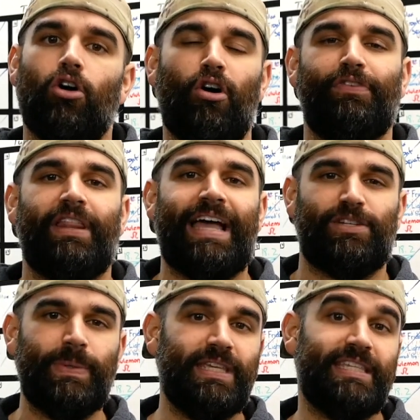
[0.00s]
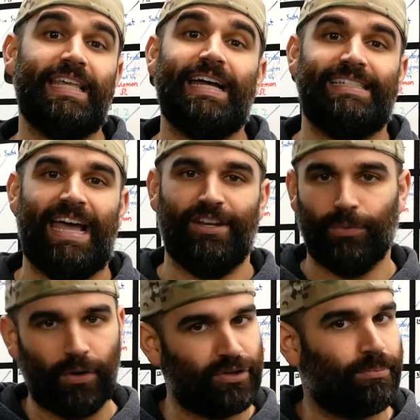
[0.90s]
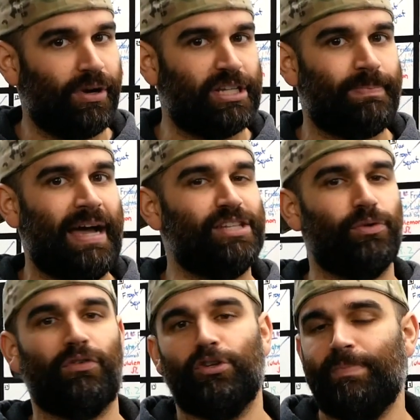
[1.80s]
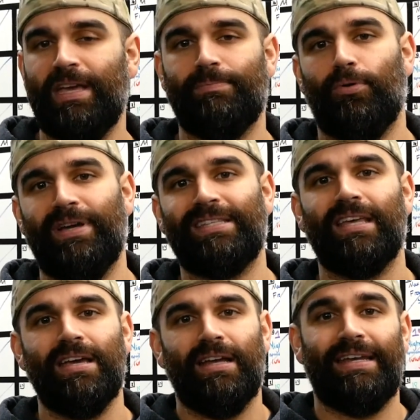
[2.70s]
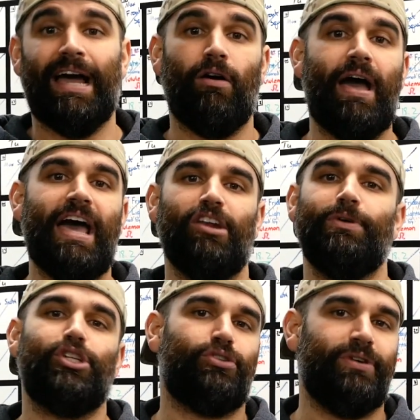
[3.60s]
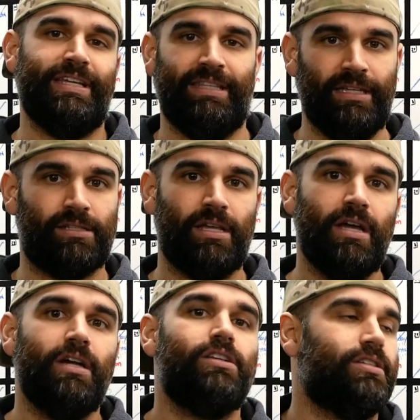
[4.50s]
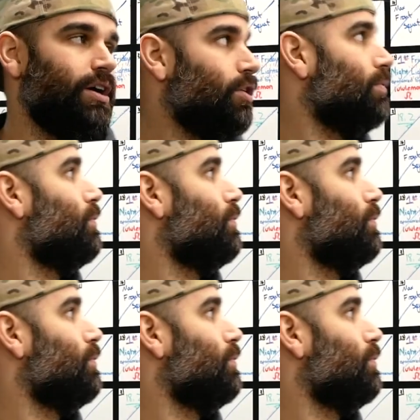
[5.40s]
Hopefully last week you sat down, you went over some bright spots, you went over those pain points. Now, how do we train these? So